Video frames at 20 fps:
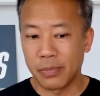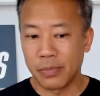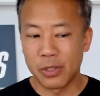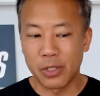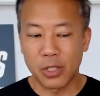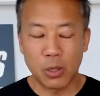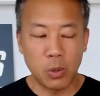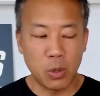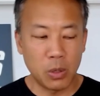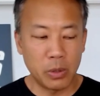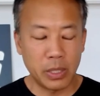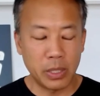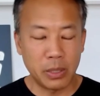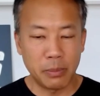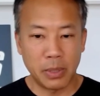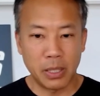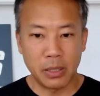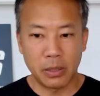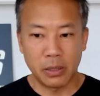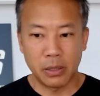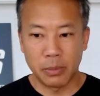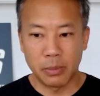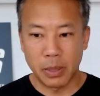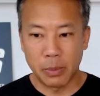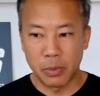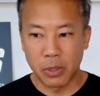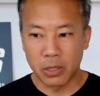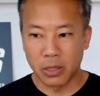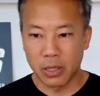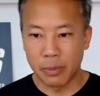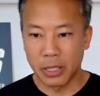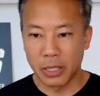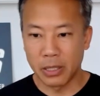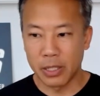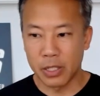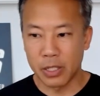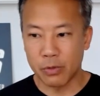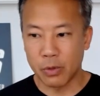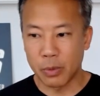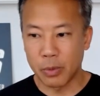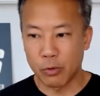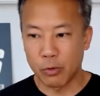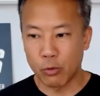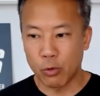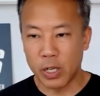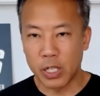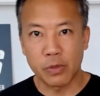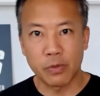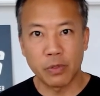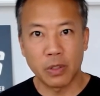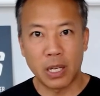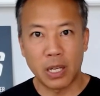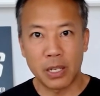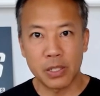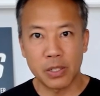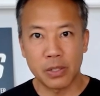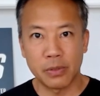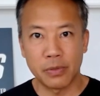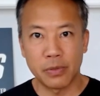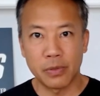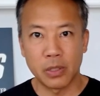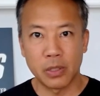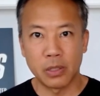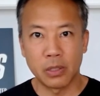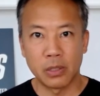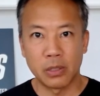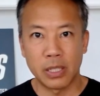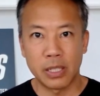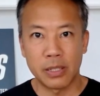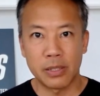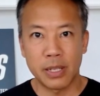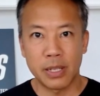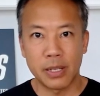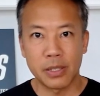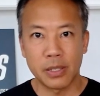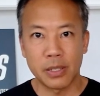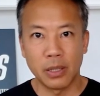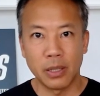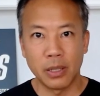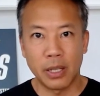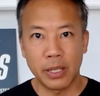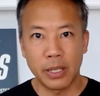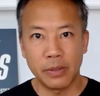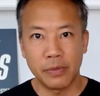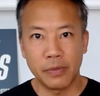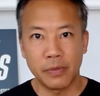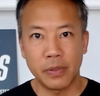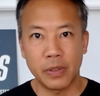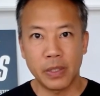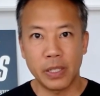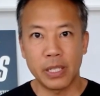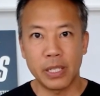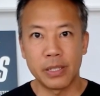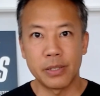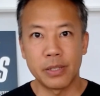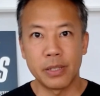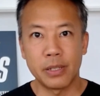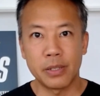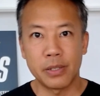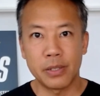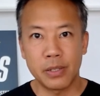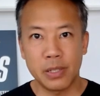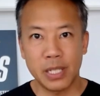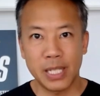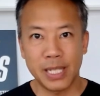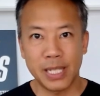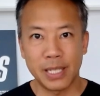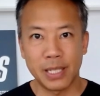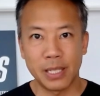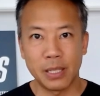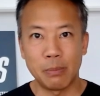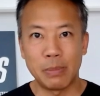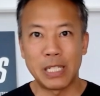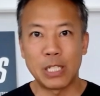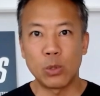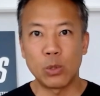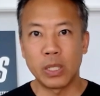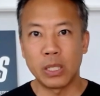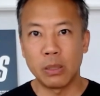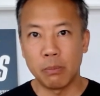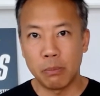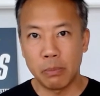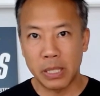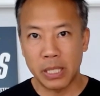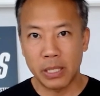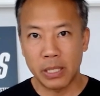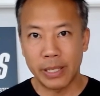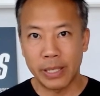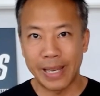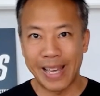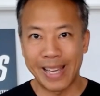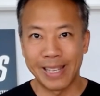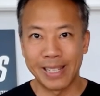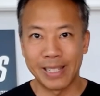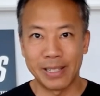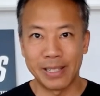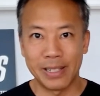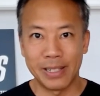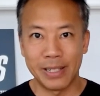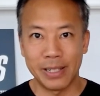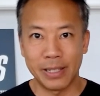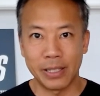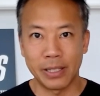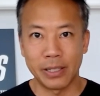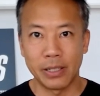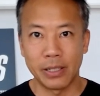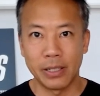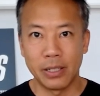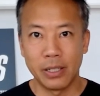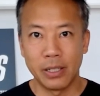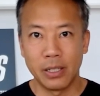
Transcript: there's a quote in my in my book Limitless from a French philosopher that says, "Life is the C between B and D."